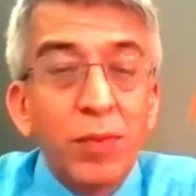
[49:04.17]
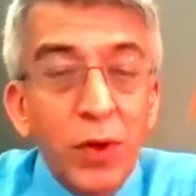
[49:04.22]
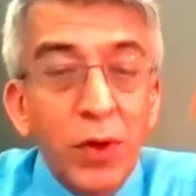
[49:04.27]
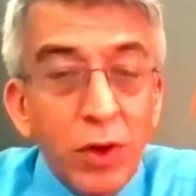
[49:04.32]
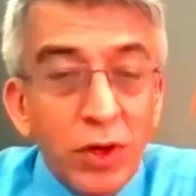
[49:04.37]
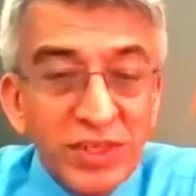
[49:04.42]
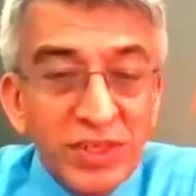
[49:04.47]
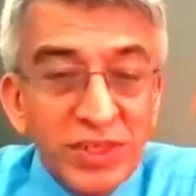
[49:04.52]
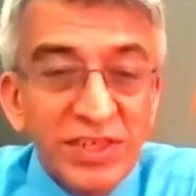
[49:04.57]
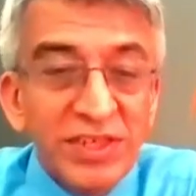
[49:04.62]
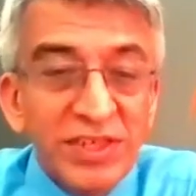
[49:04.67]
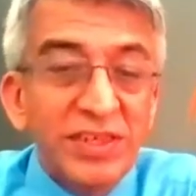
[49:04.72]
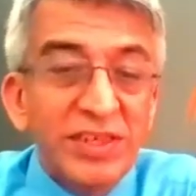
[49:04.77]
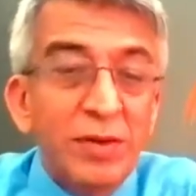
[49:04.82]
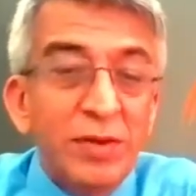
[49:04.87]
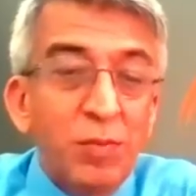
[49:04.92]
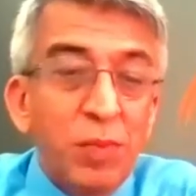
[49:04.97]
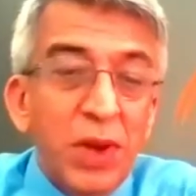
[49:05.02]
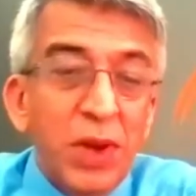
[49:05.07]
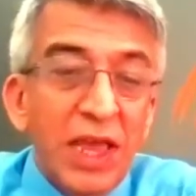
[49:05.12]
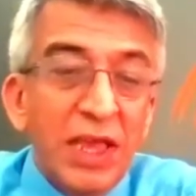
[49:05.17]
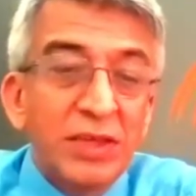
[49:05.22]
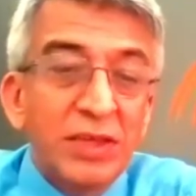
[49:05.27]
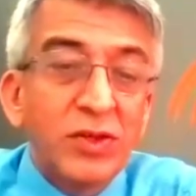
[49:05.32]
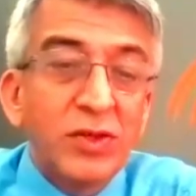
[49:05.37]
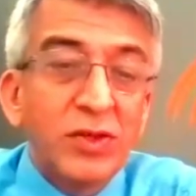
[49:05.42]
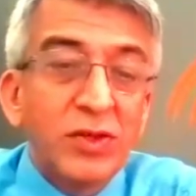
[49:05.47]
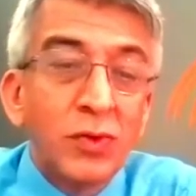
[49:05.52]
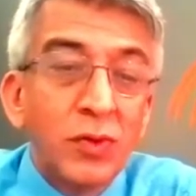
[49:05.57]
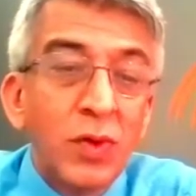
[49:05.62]
process in
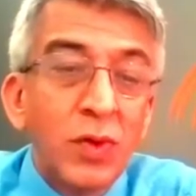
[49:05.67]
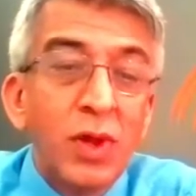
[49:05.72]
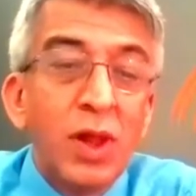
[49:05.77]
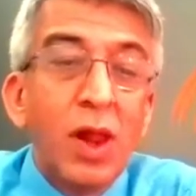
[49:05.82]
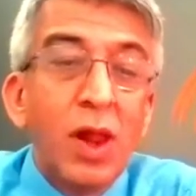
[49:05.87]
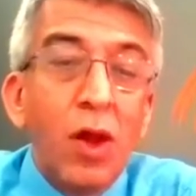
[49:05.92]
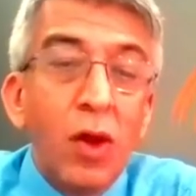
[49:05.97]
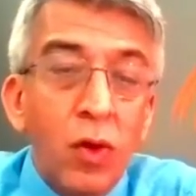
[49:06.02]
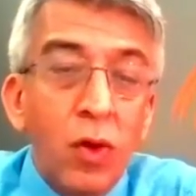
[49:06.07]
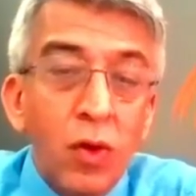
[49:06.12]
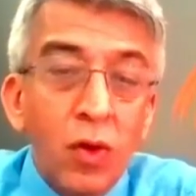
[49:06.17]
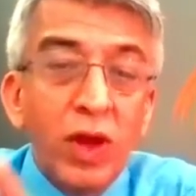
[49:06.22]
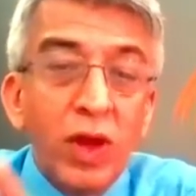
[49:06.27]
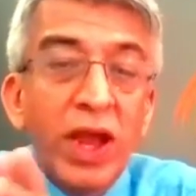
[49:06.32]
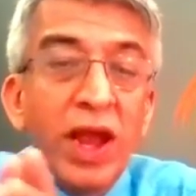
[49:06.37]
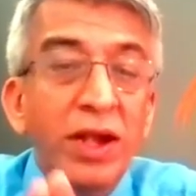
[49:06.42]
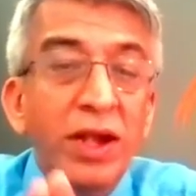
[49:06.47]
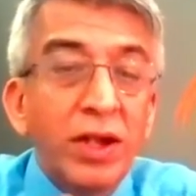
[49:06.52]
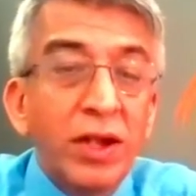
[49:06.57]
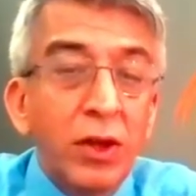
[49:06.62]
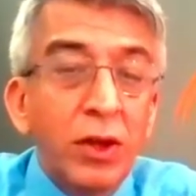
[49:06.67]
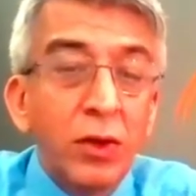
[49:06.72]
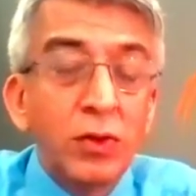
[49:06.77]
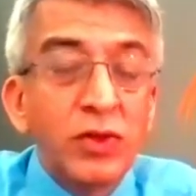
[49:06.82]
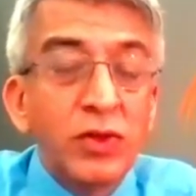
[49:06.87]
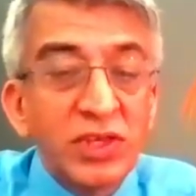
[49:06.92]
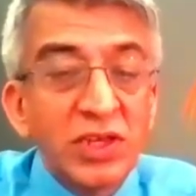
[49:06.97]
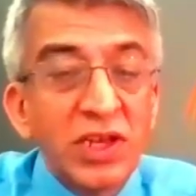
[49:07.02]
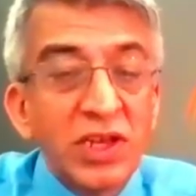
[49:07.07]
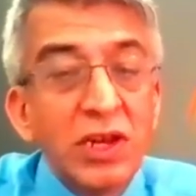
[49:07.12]
place to look at
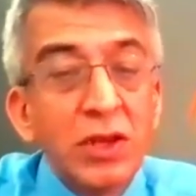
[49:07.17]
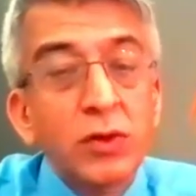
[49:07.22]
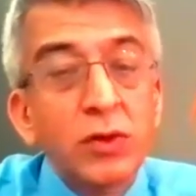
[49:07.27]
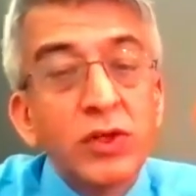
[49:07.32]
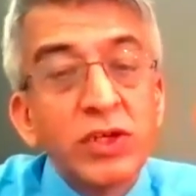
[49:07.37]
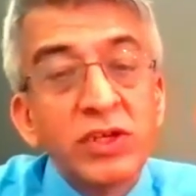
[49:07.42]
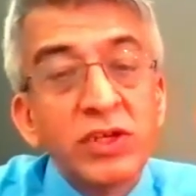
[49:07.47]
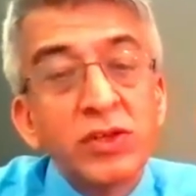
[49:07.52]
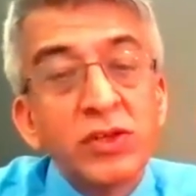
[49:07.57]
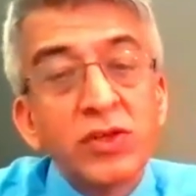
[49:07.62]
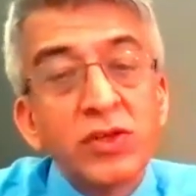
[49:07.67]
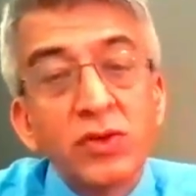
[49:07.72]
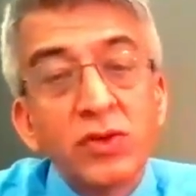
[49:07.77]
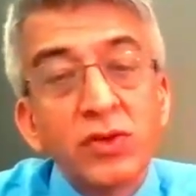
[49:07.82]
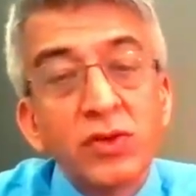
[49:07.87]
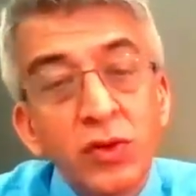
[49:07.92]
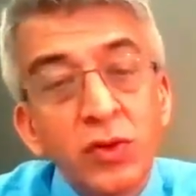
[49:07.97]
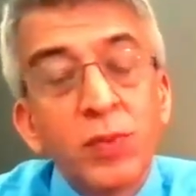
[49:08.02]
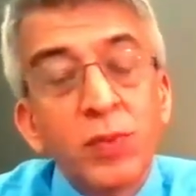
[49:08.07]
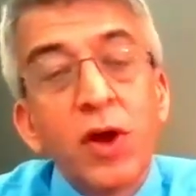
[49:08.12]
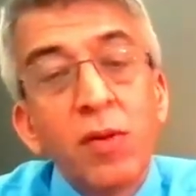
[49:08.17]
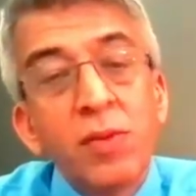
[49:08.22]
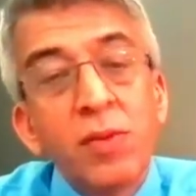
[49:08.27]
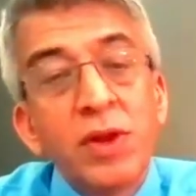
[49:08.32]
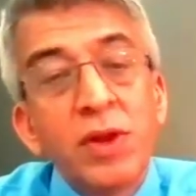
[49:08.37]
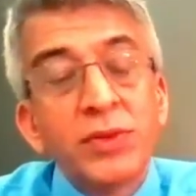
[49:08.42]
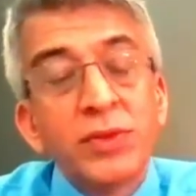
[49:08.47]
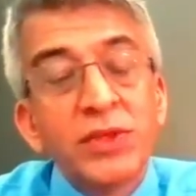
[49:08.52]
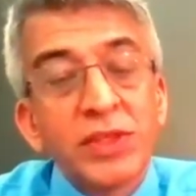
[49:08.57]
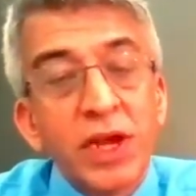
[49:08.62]
new solutions to new
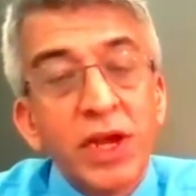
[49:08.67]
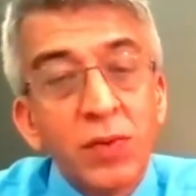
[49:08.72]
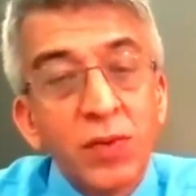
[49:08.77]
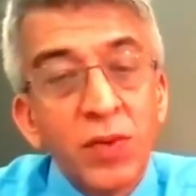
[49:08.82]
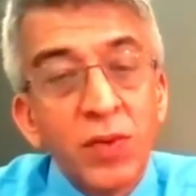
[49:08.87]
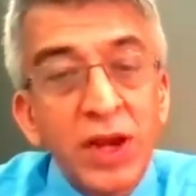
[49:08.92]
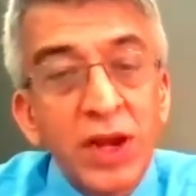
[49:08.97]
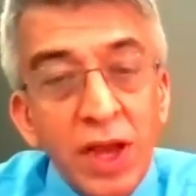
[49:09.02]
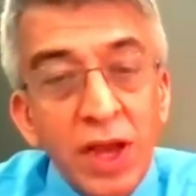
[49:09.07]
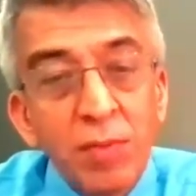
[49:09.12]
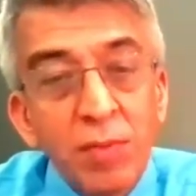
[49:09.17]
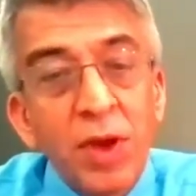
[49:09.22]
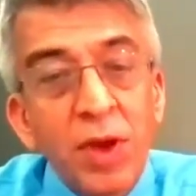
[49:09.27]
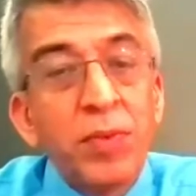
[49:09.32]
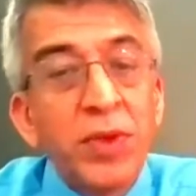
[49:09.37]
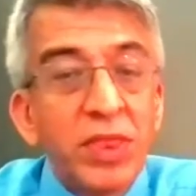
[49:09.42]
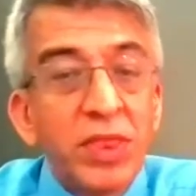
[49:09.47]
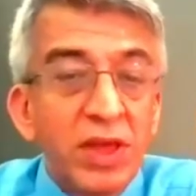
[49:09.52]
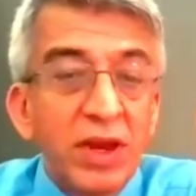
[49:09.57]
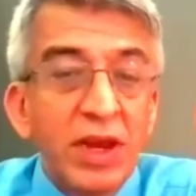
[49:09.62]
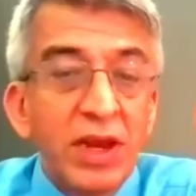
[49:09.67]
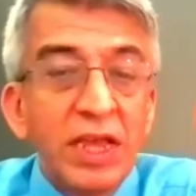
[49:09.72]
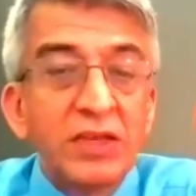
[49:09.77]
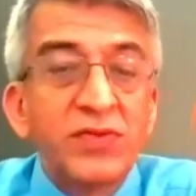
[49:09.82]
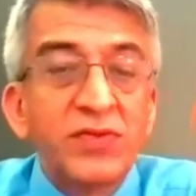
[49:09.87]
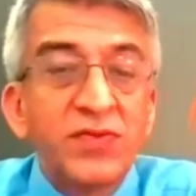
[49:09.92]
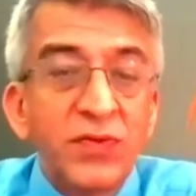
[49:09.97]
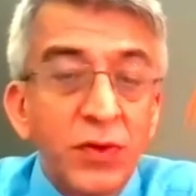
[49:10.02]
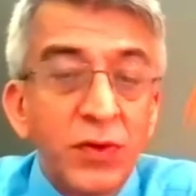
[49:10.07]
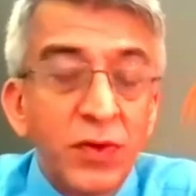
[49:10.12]
problems that will come up in the
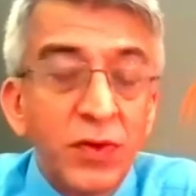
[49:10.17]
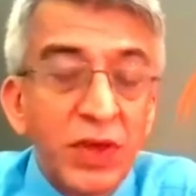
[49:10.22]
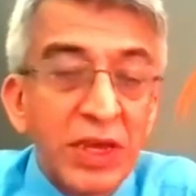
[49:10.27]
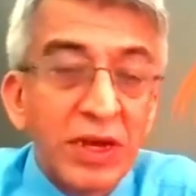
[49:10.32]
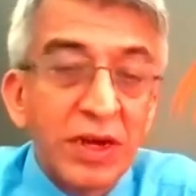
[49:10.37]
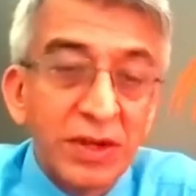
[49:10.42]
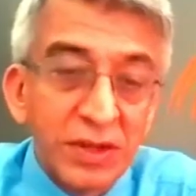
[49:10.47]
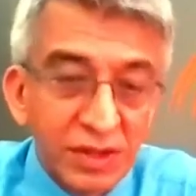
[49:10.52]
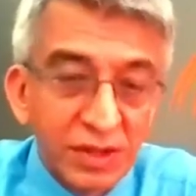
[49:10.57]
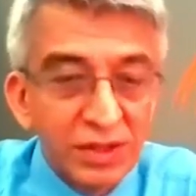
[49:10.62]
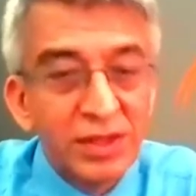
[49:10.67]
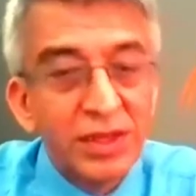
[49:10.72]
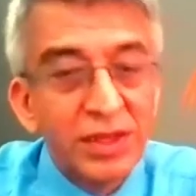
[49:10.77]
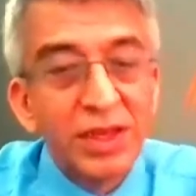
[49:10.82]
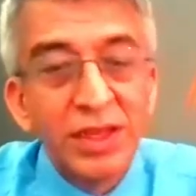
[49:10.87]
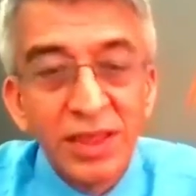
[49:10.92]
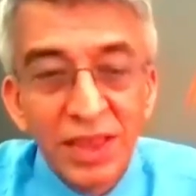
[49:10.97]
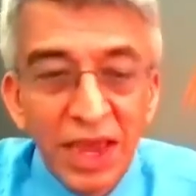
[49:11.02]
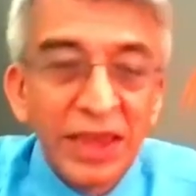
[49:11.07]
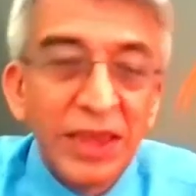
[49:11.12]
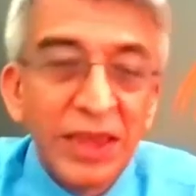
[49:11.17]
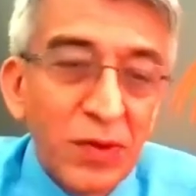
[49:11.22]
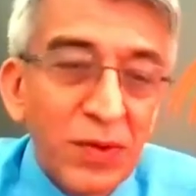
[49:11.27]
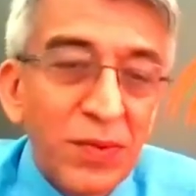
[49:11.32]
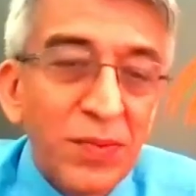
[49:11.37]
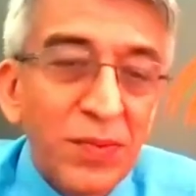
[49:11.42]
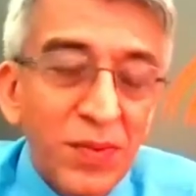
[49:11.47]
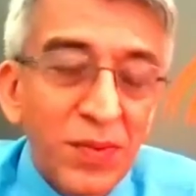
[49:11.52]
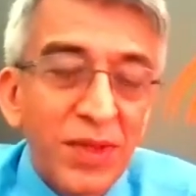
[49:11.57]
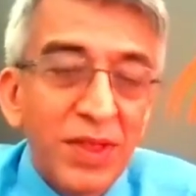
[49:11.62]
next few years. Thank
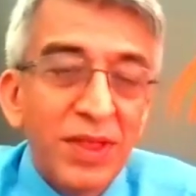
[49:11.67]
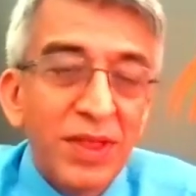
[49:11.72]
you.